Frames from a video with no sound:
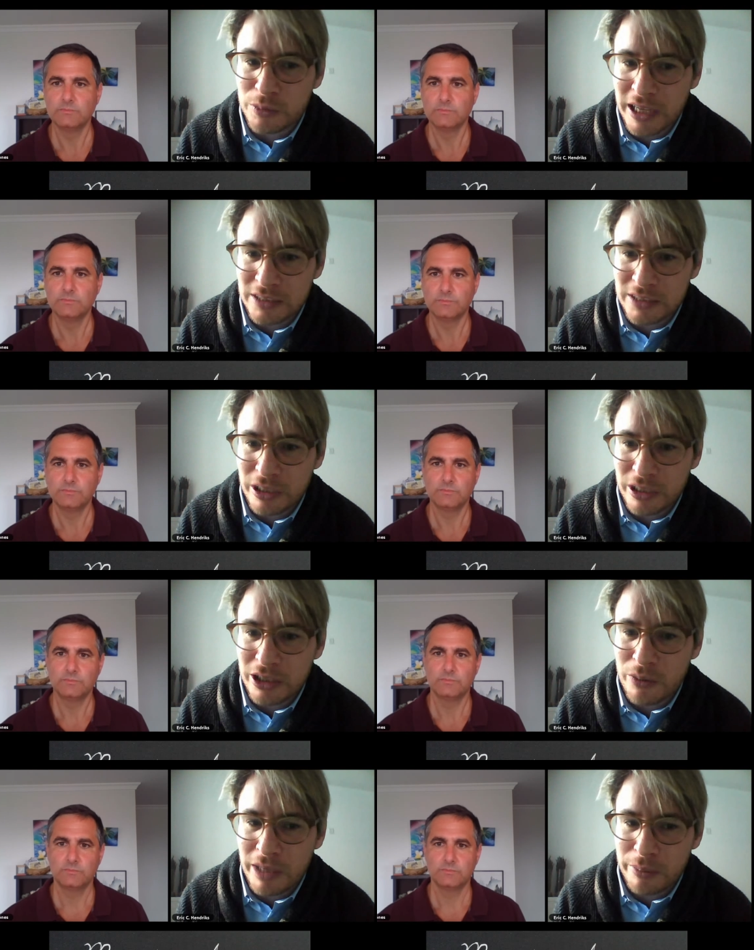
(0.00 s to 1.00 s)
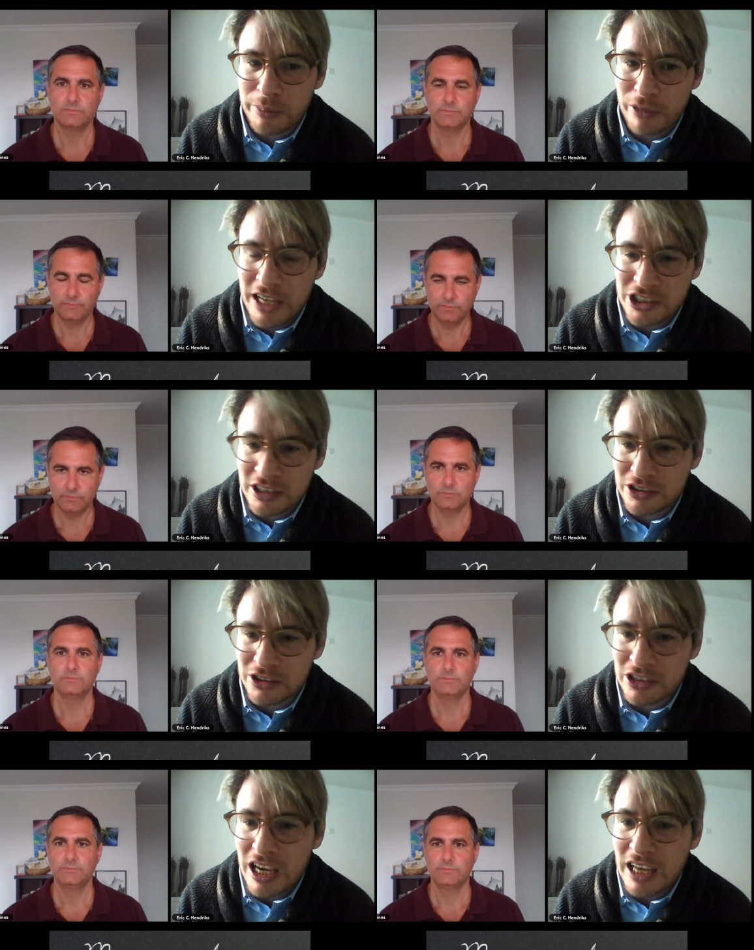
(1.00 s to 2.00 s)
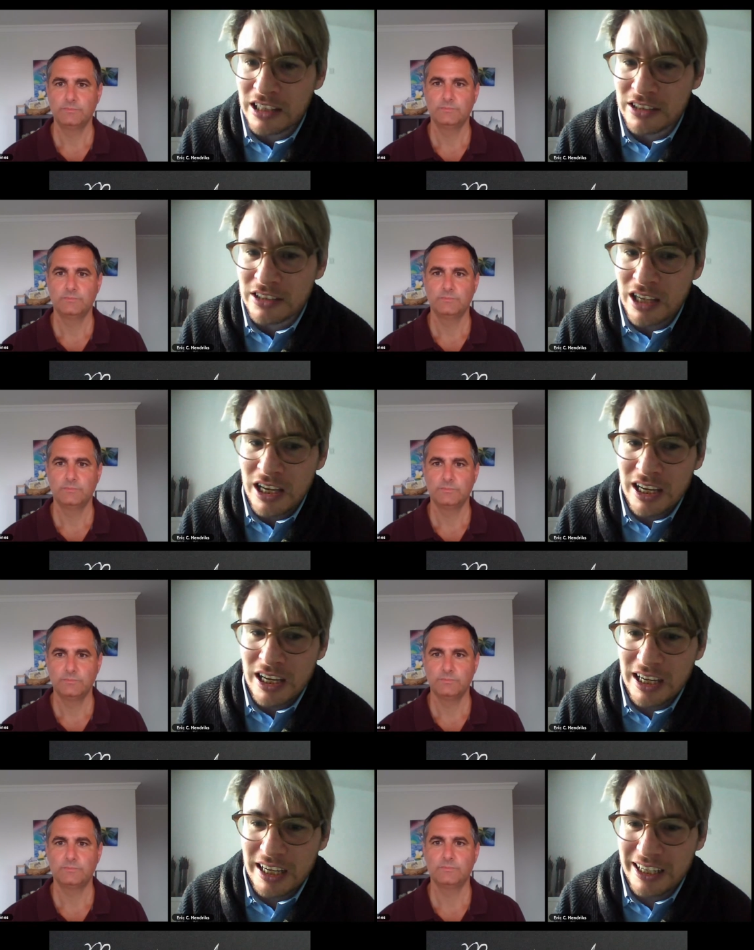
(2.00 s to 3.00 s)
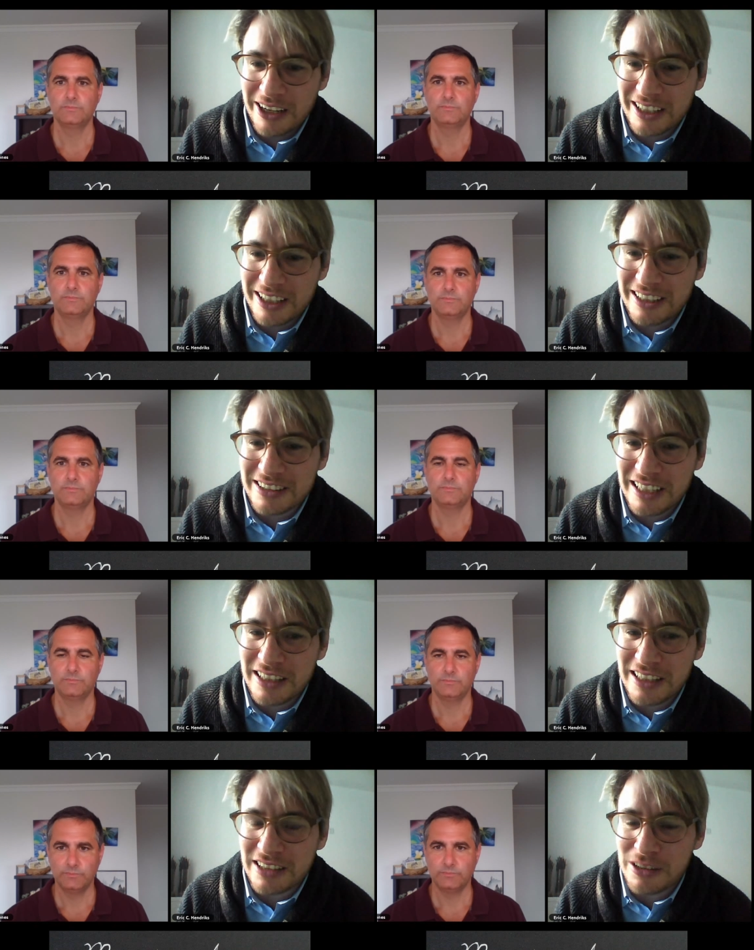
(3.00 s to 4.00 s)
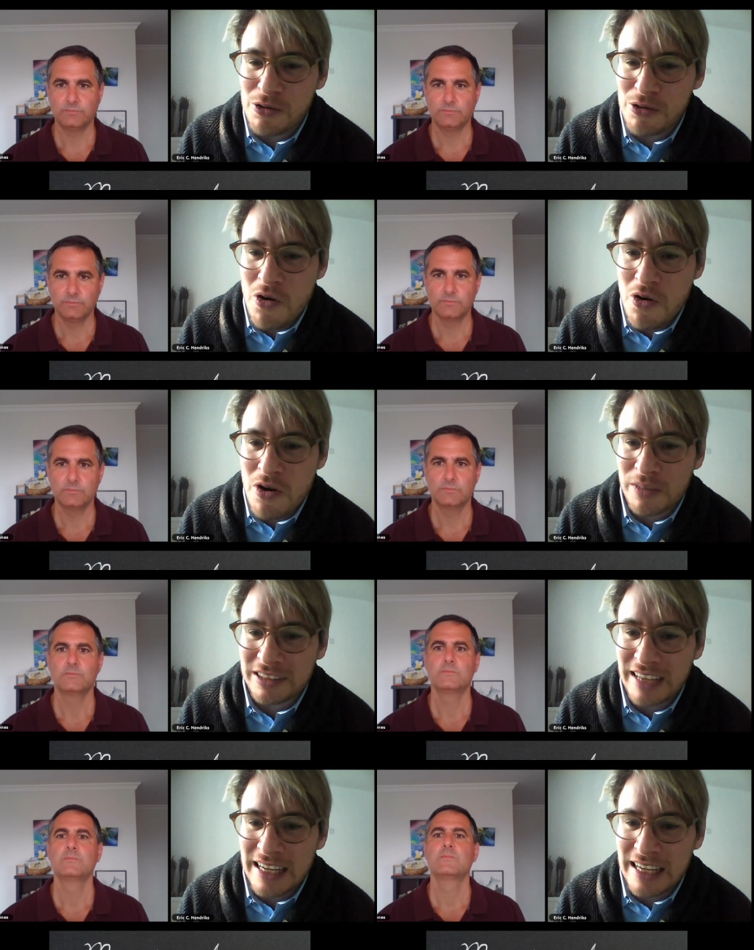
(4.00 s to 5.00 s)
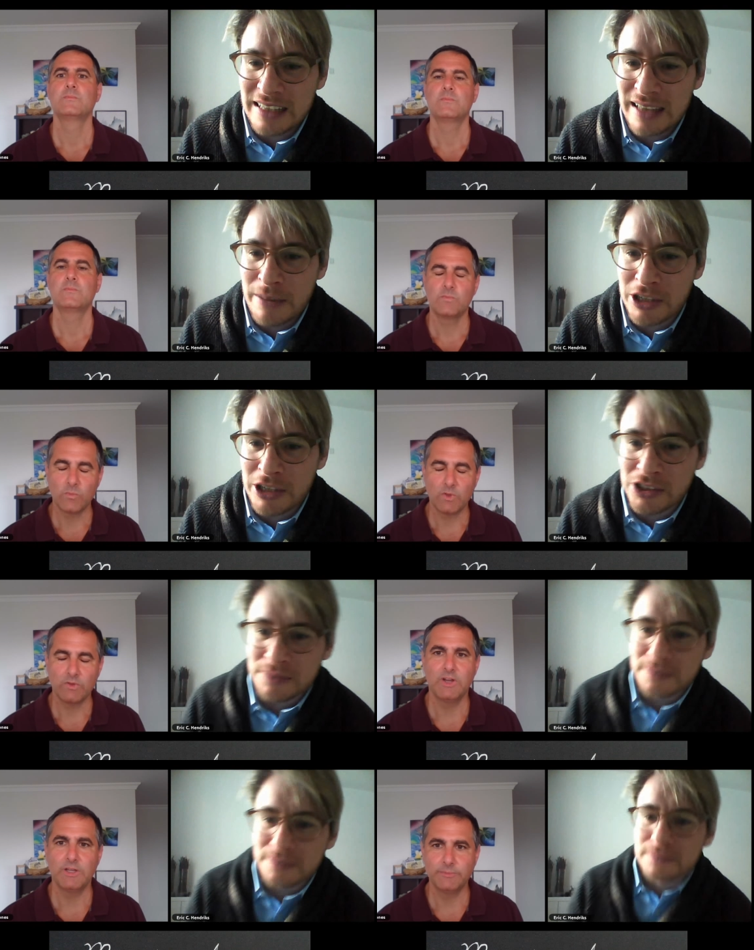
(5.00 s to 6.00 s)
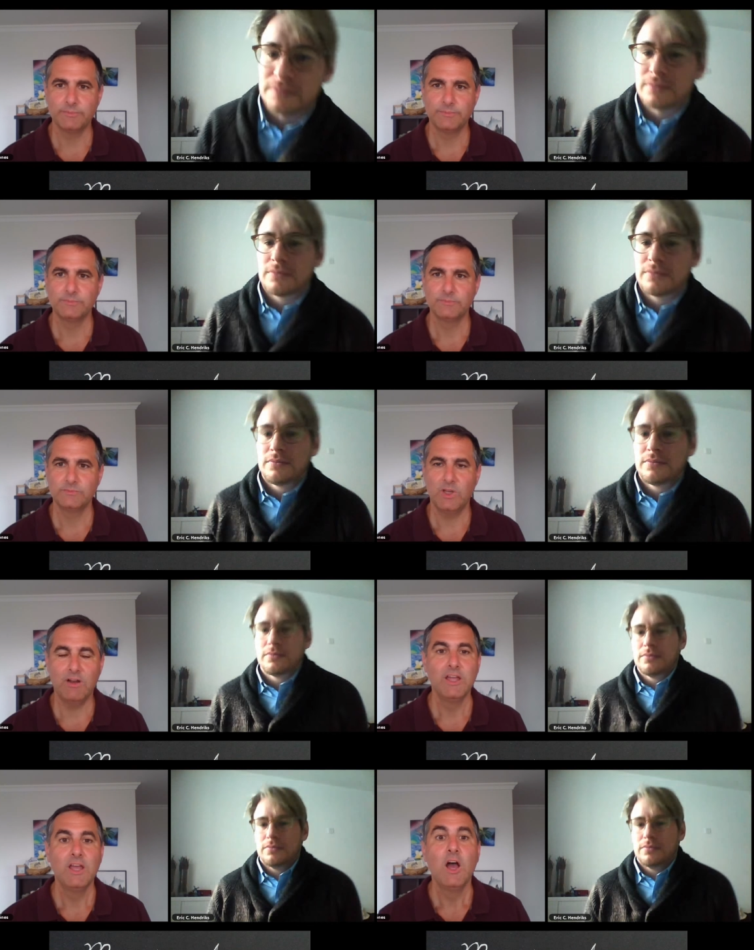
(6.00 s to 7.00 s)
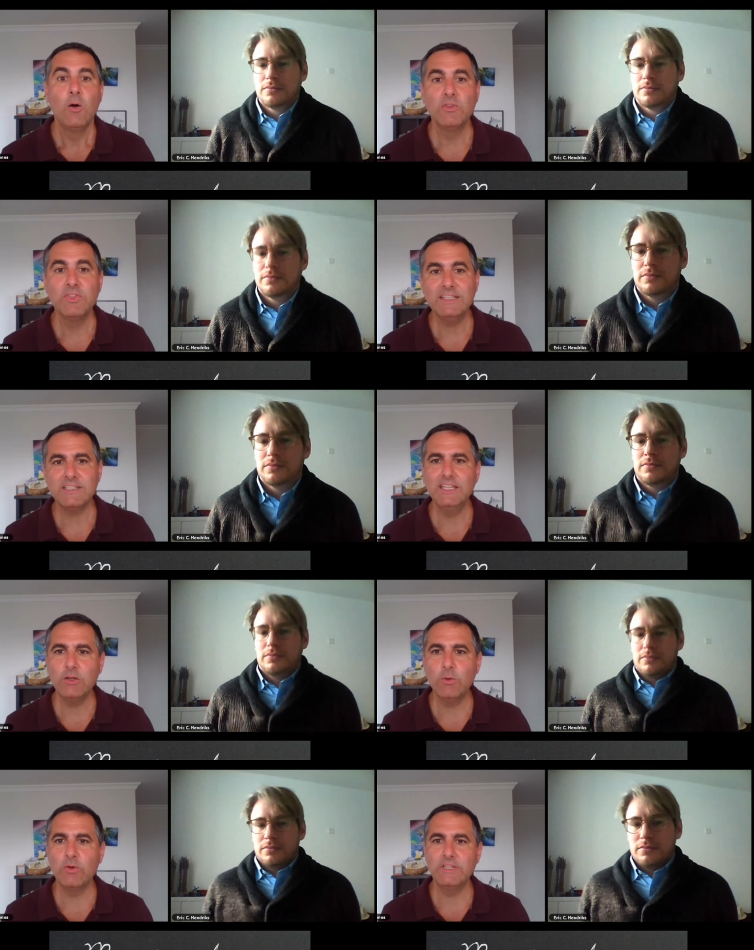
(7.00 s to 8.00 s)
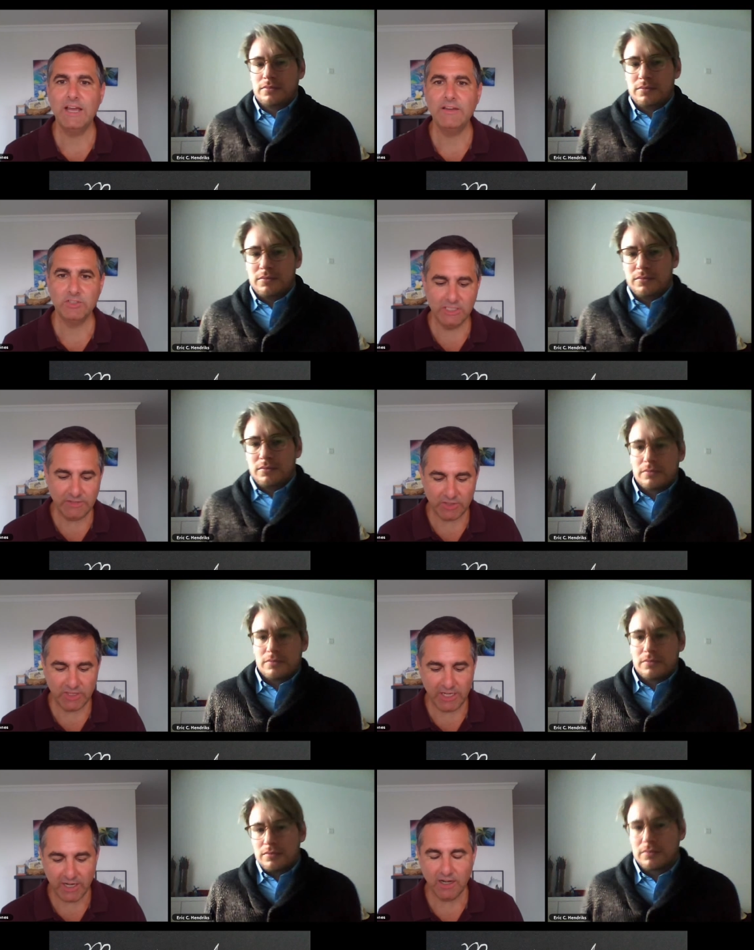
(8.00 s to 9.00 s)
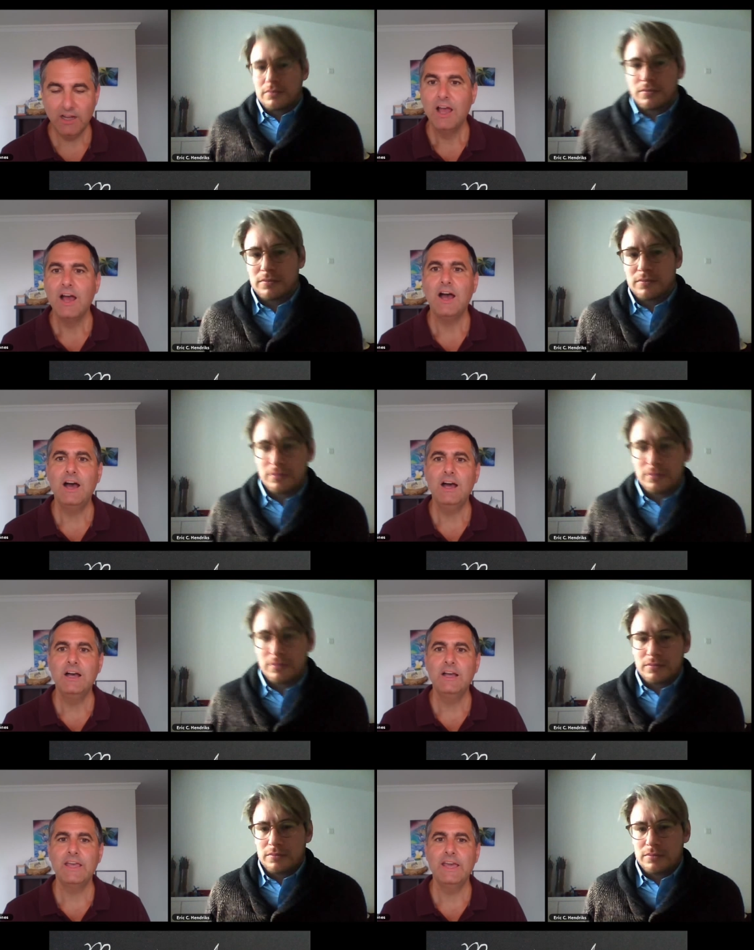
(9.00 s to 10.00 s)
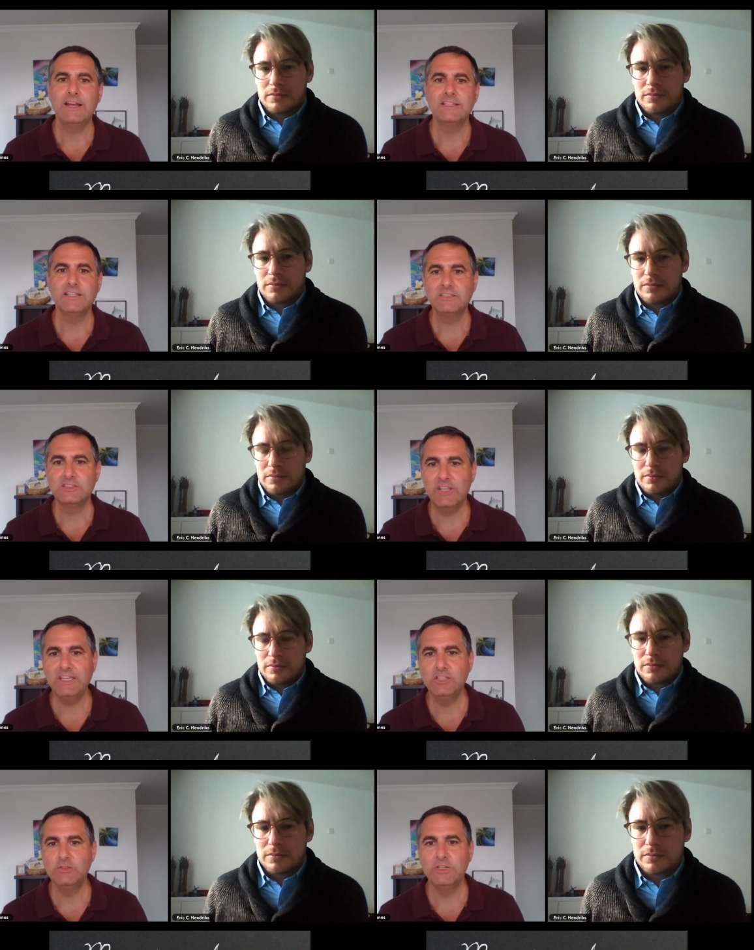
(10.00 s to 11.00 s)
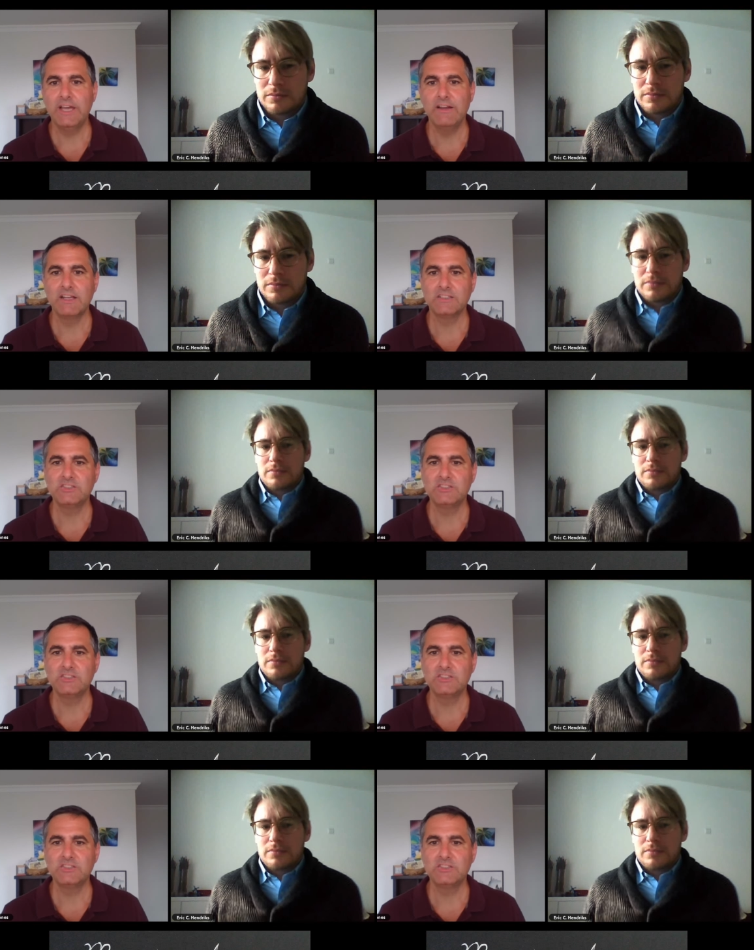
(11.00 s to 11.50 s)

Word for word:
Speaker 1: by this political manipulation it just does you know it does it does enormous hidden damage
Speaker 2: right. all right well thanks i think we're going to have to leave it there uh, and I'd like to thank you, Eric